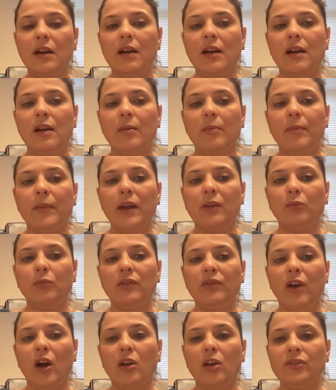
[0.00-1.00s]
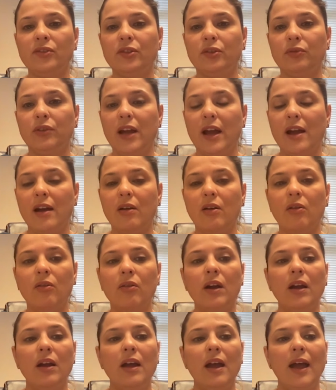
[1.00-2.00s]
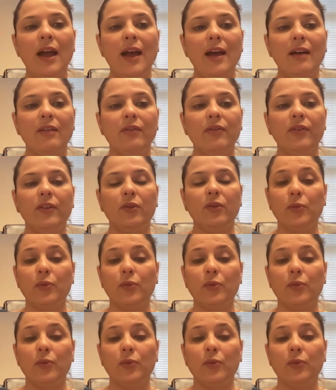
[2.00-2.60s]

um, and we've also now have